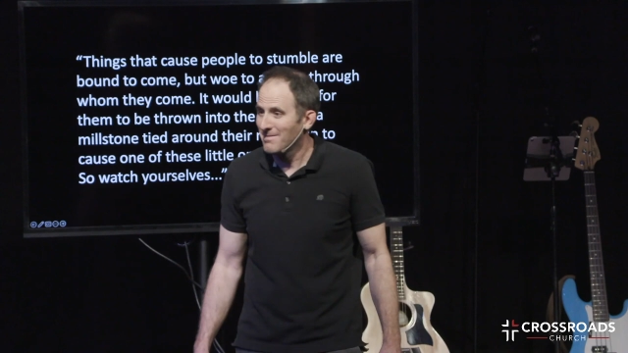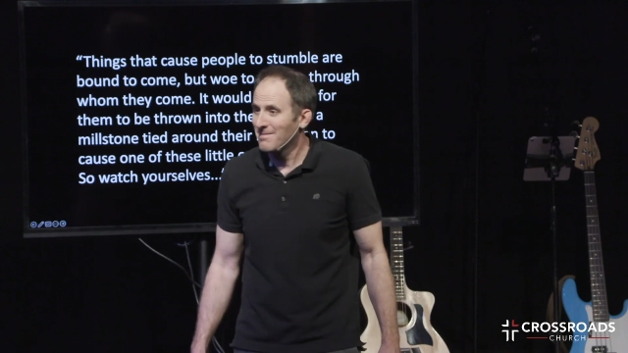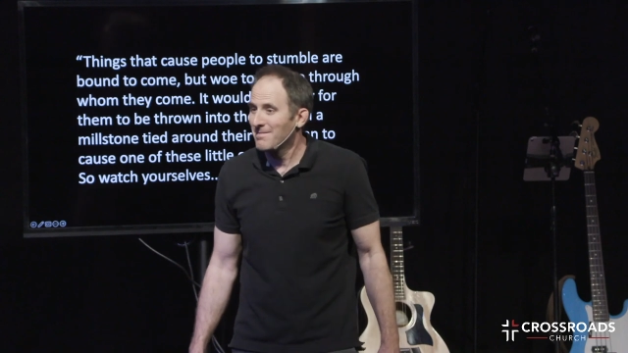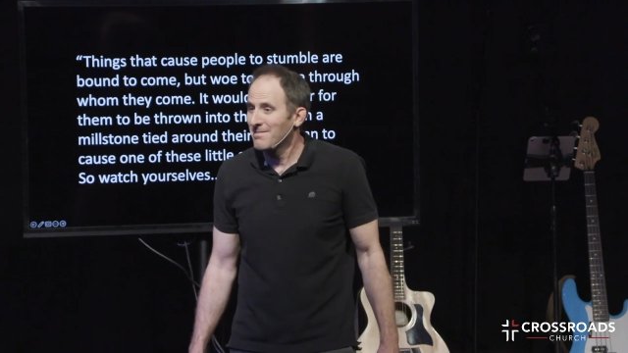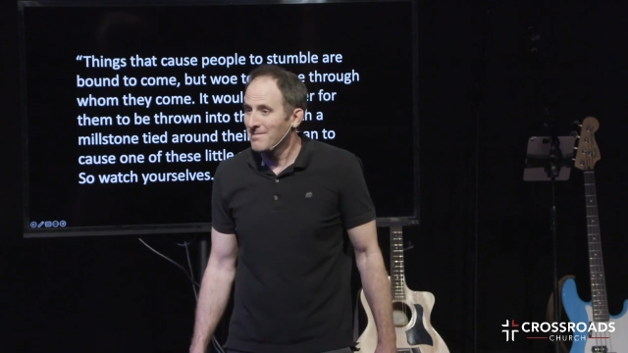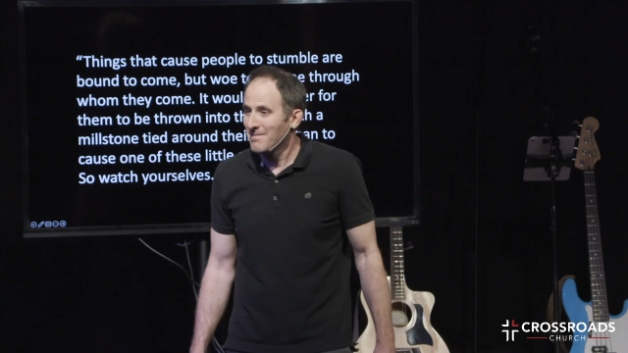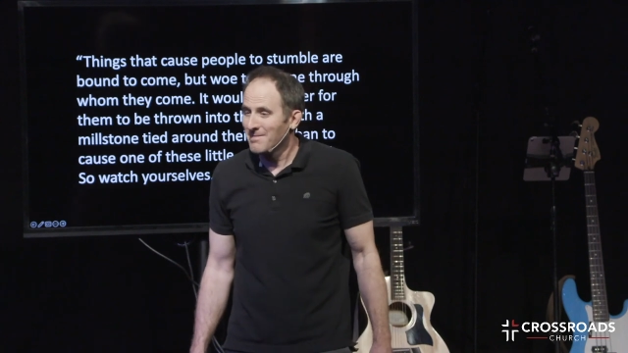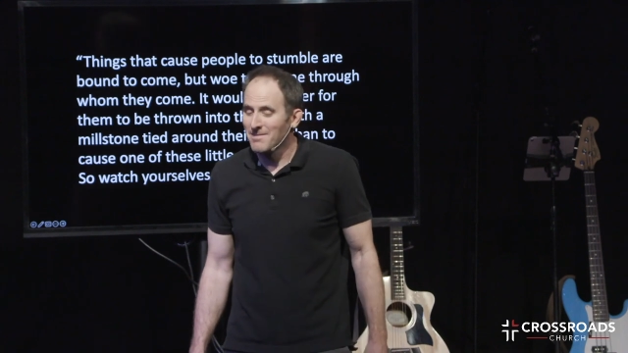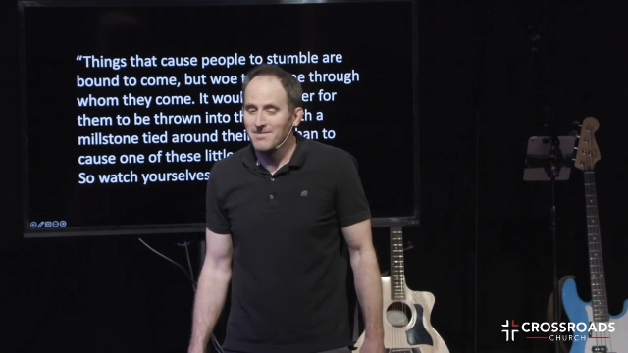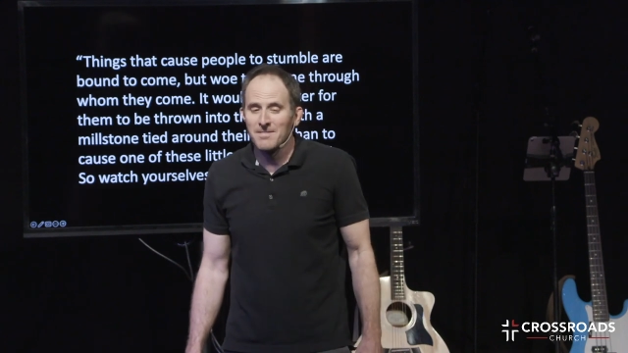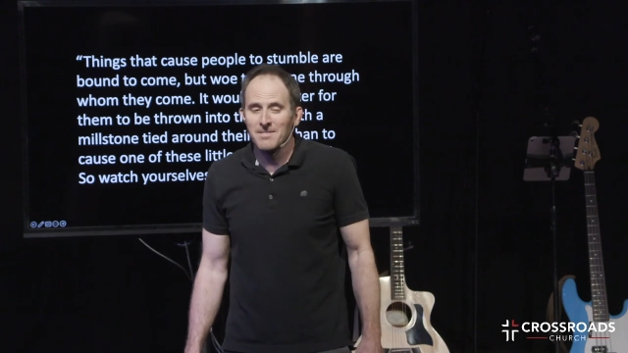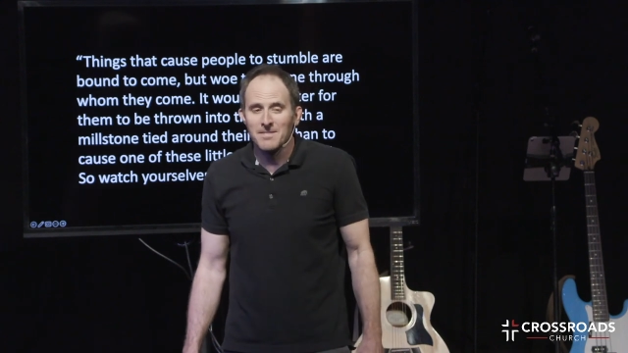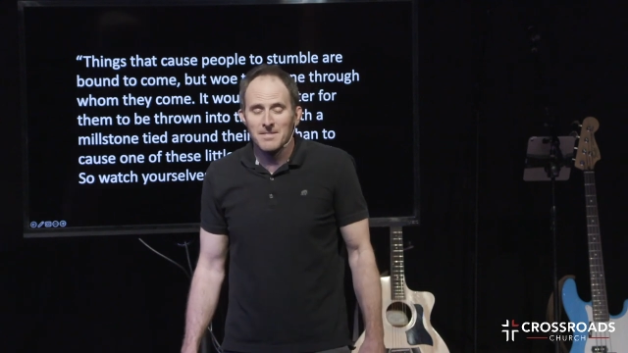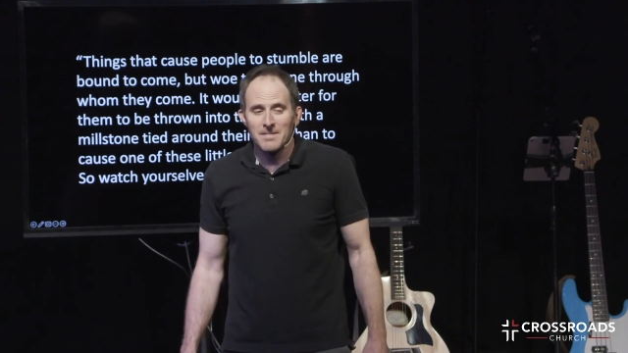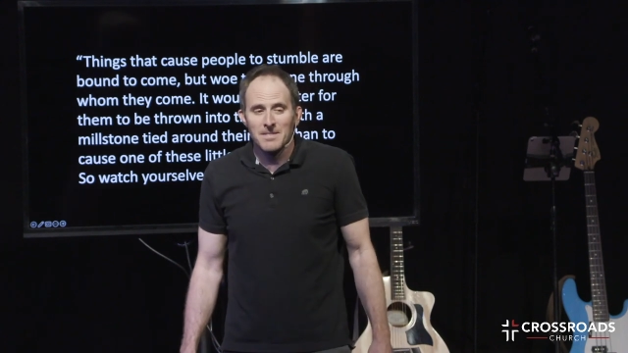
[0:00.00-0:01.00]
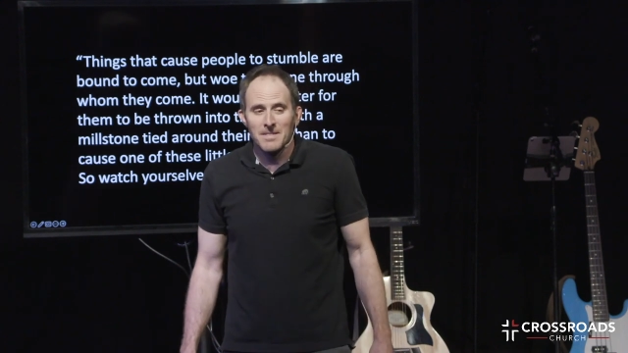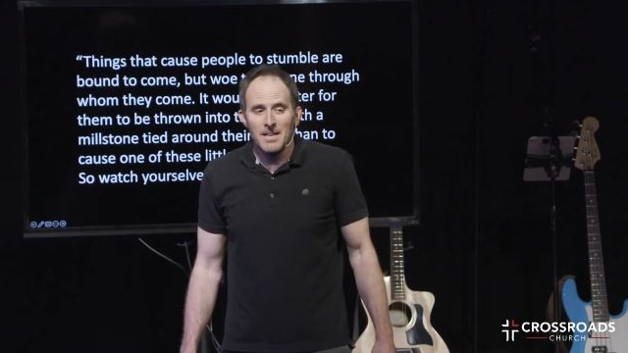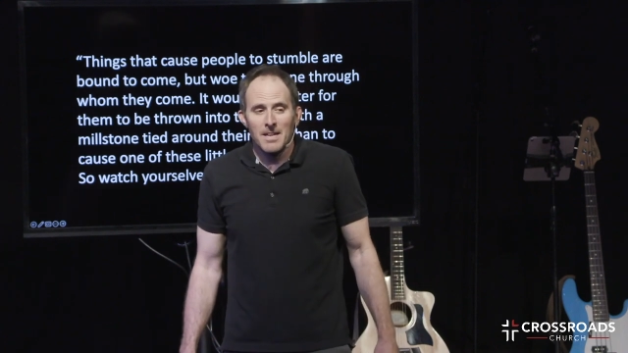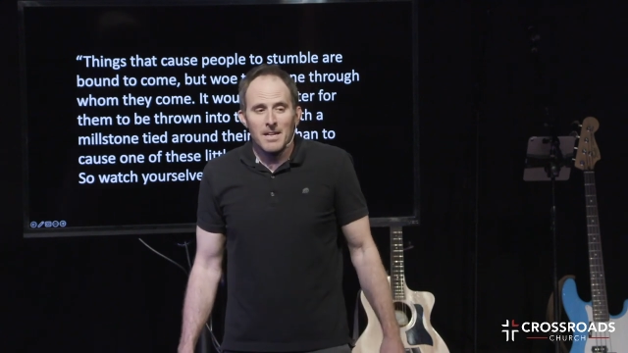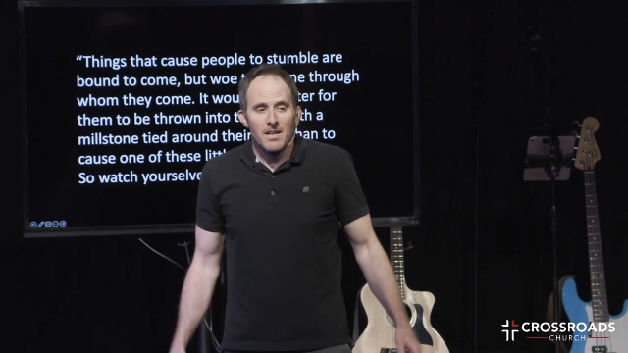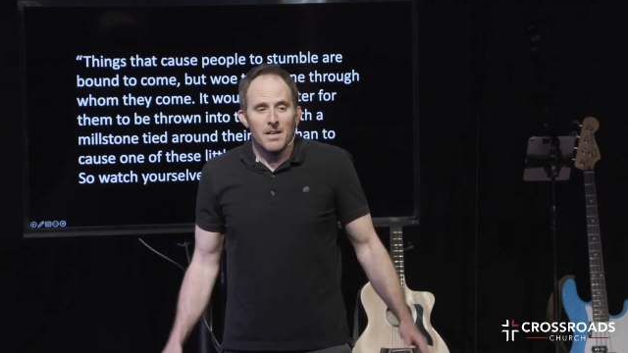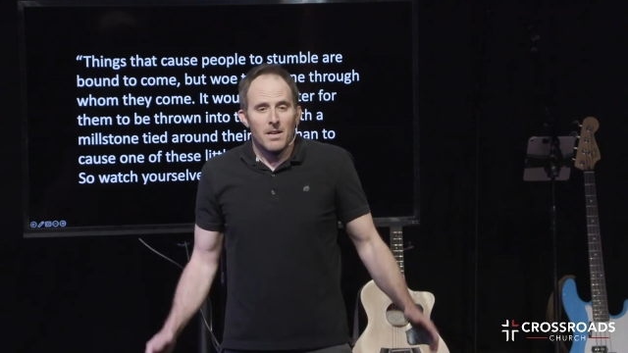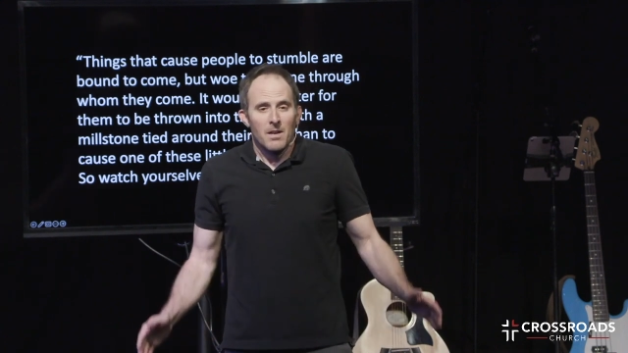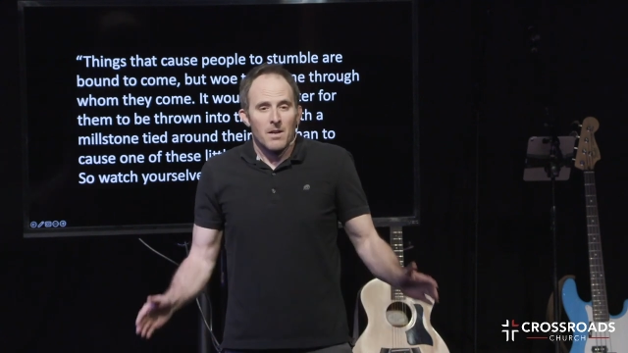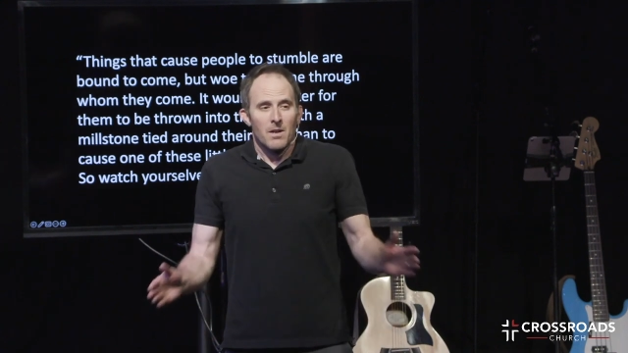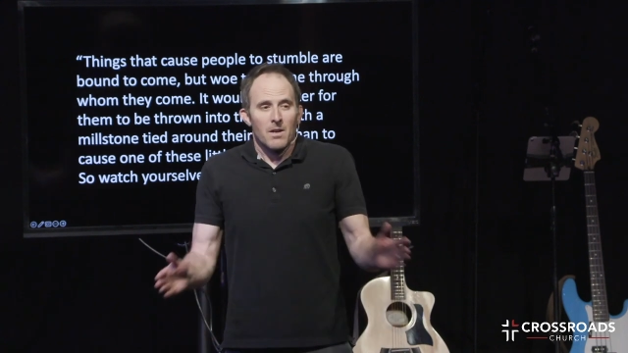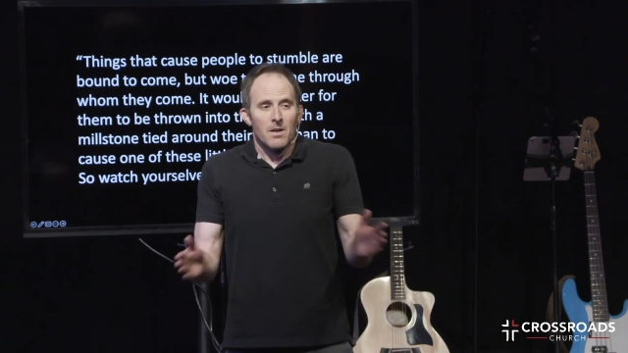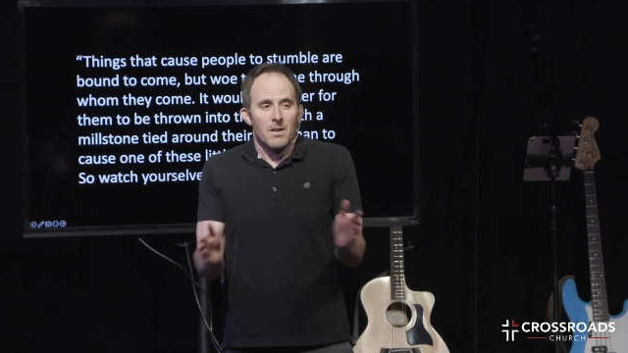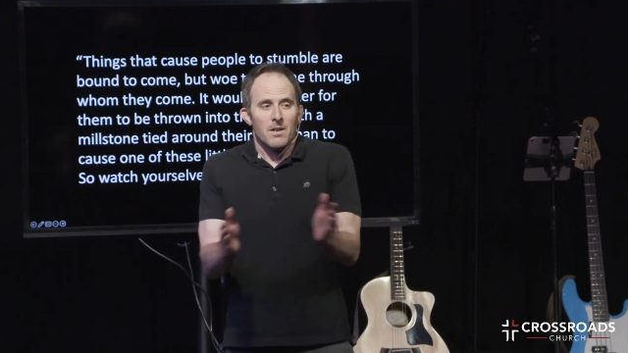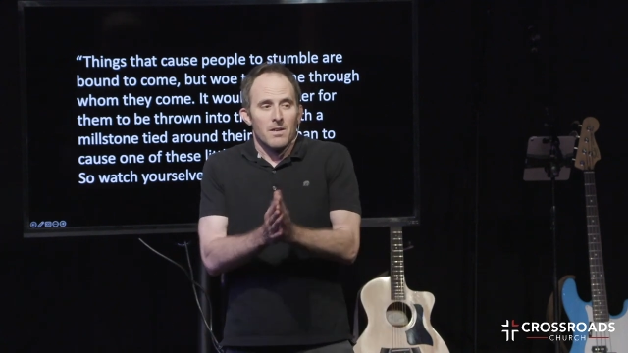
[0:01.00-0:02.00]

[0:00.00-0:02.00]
No one is speaking in this clip.